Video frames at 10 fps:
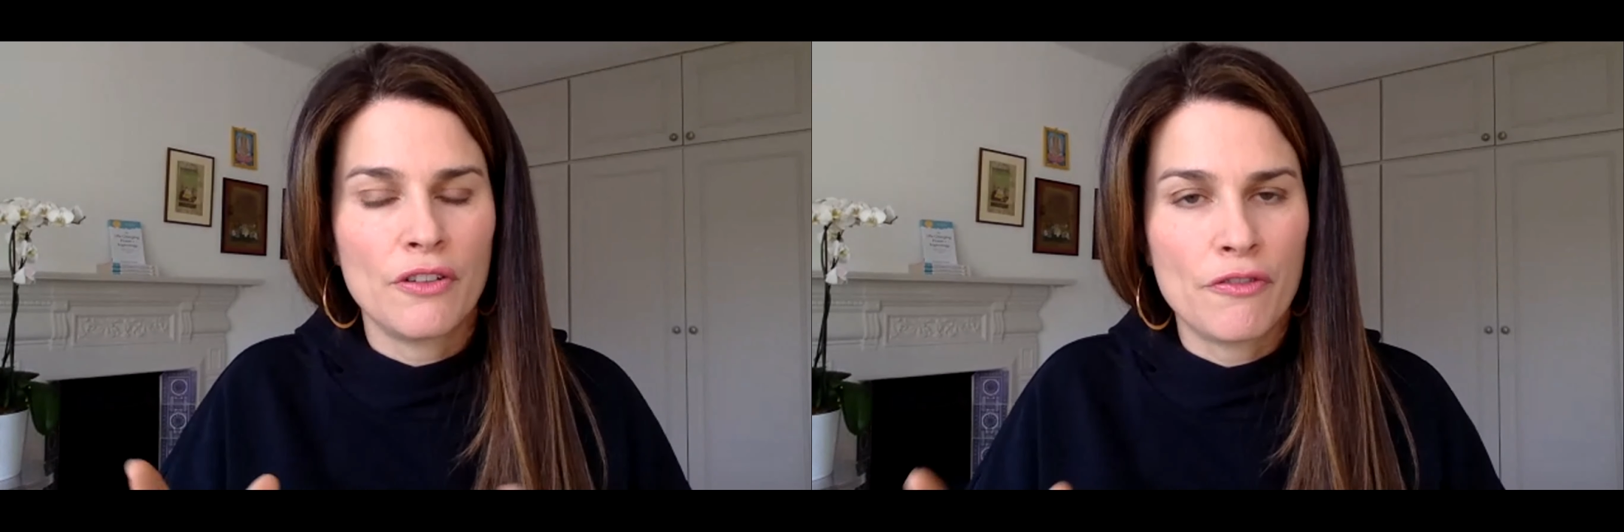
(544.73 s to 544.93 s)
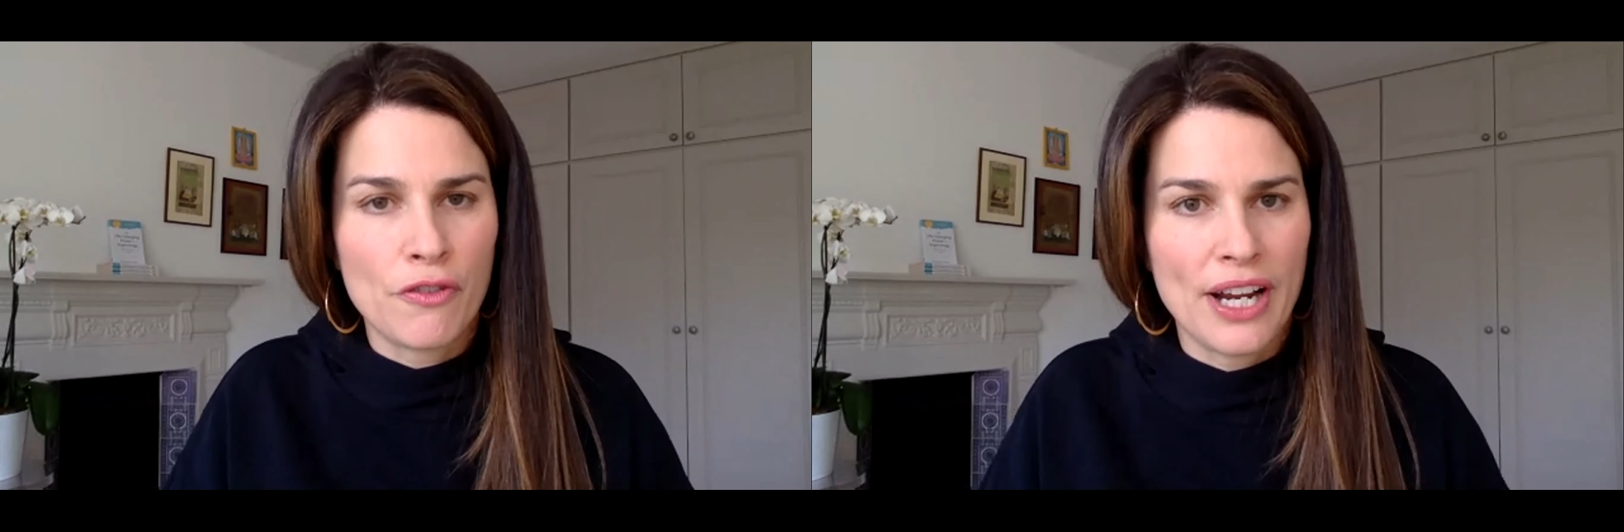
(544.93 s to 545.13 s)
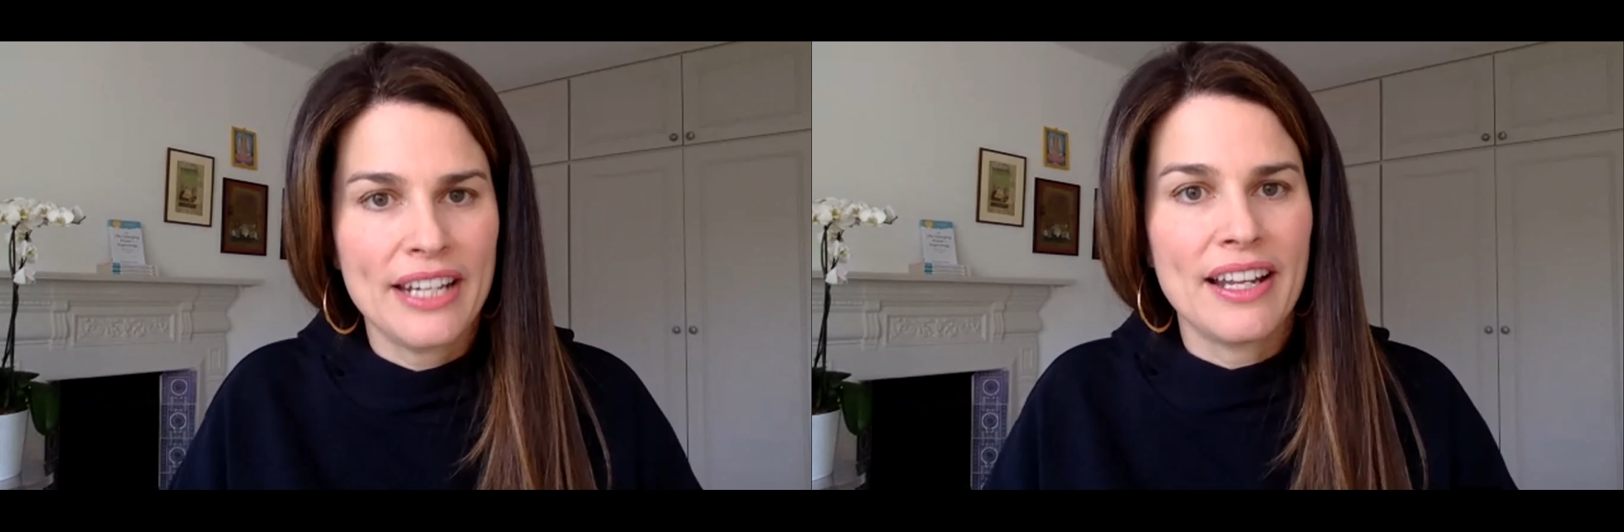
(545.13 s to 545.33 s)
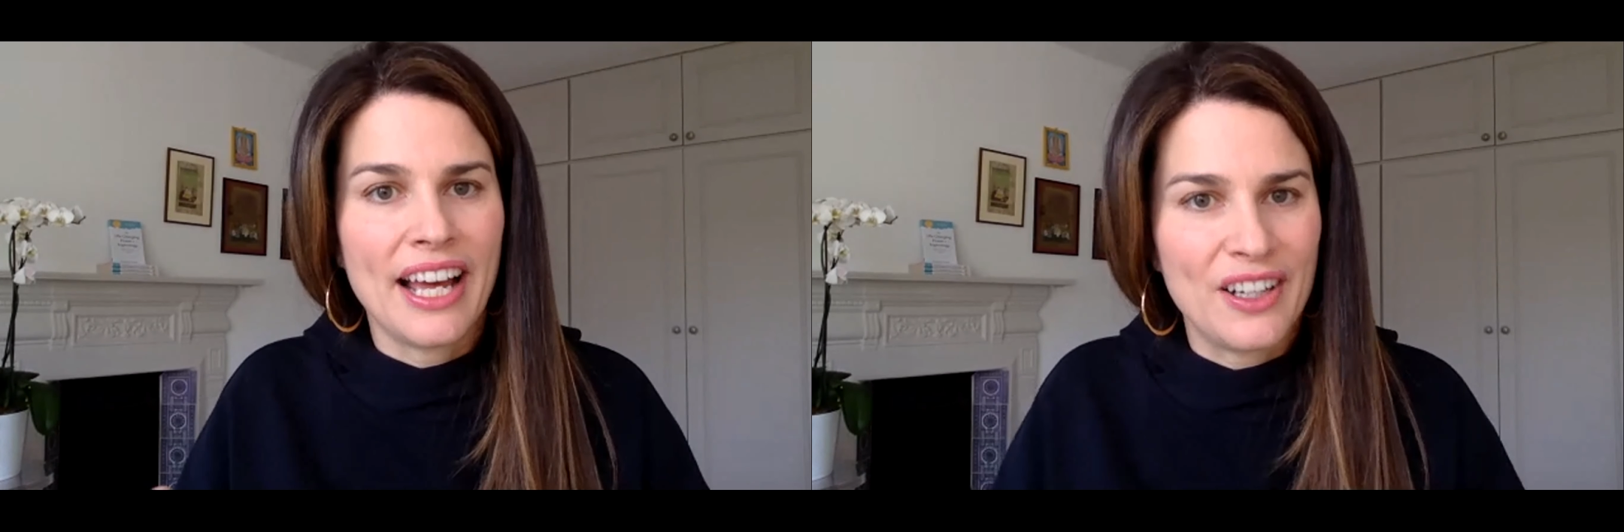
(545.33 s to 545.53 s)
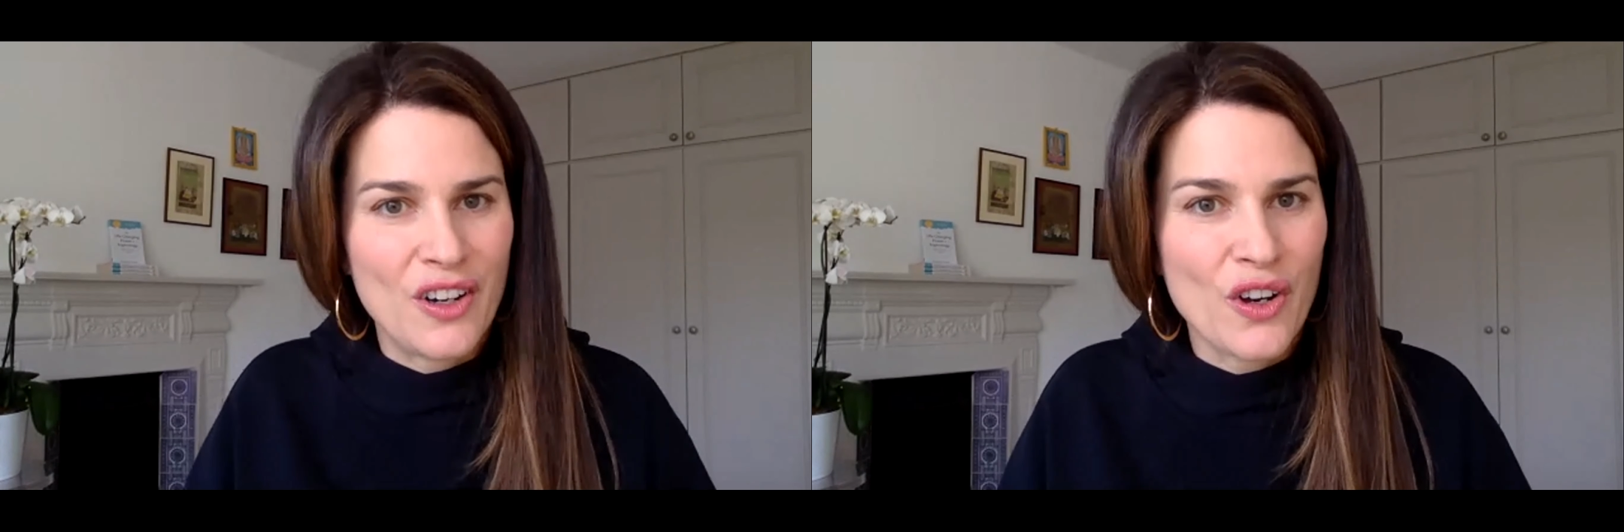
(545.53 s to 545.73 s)
phren,
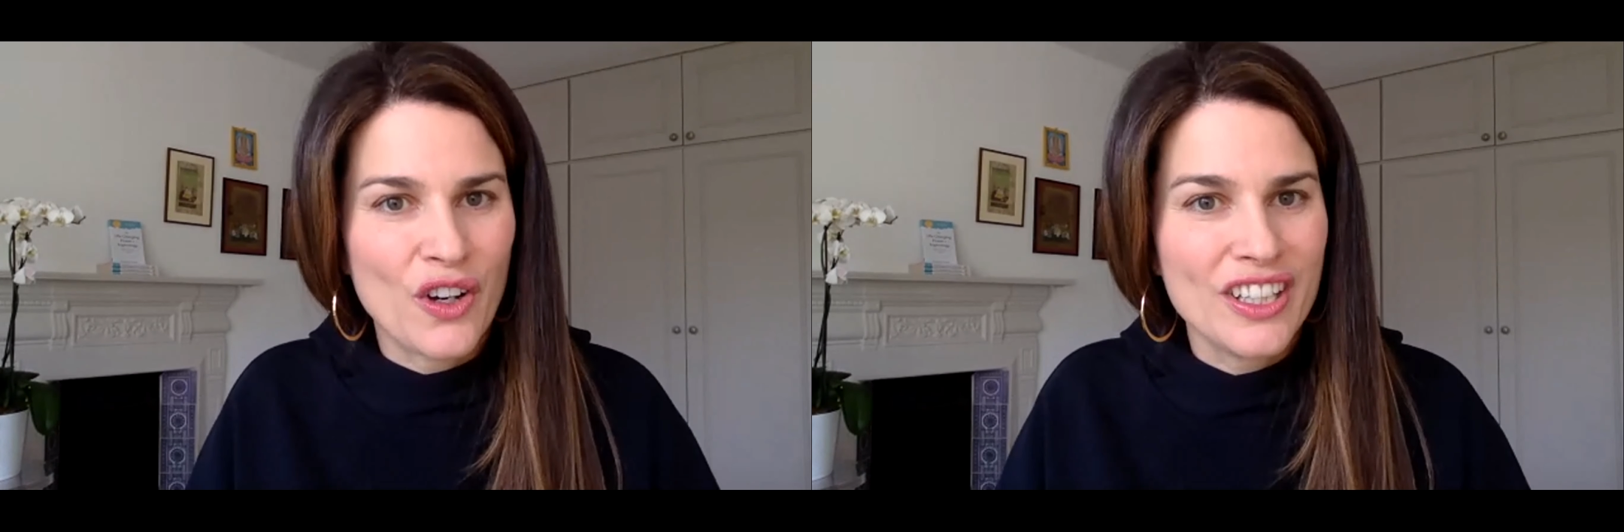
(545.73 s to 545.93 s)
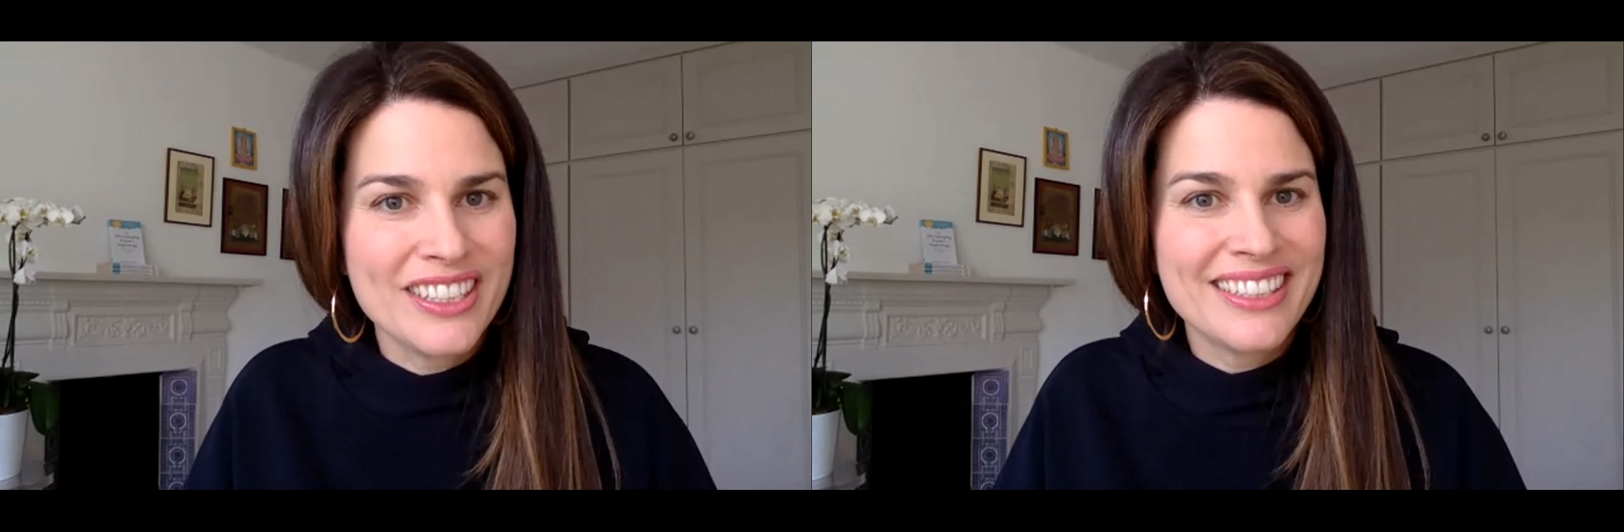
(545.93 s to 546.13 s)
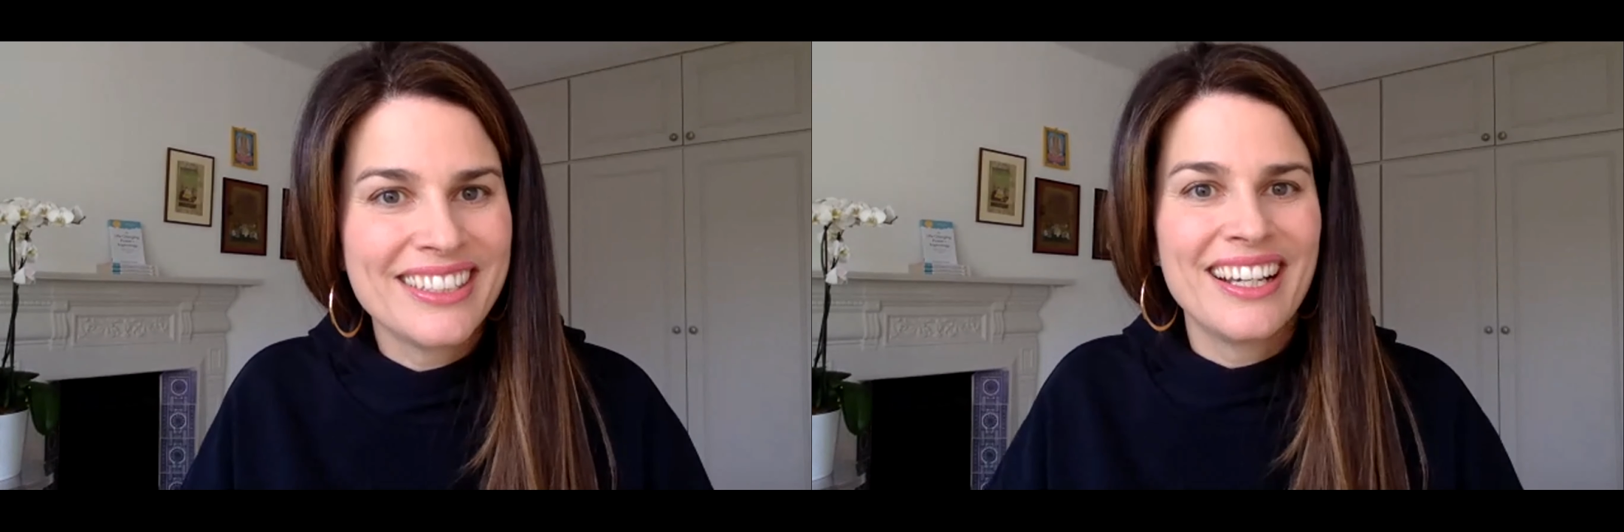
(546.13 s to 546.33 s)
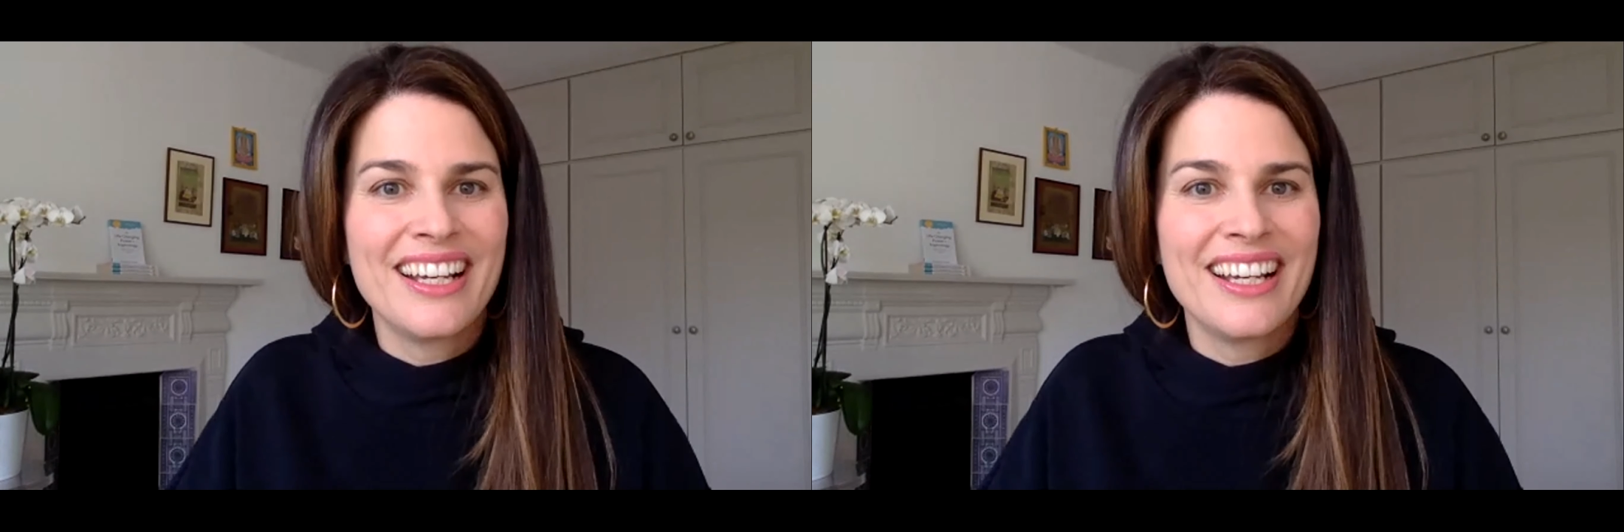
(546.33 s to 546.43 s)
and logos.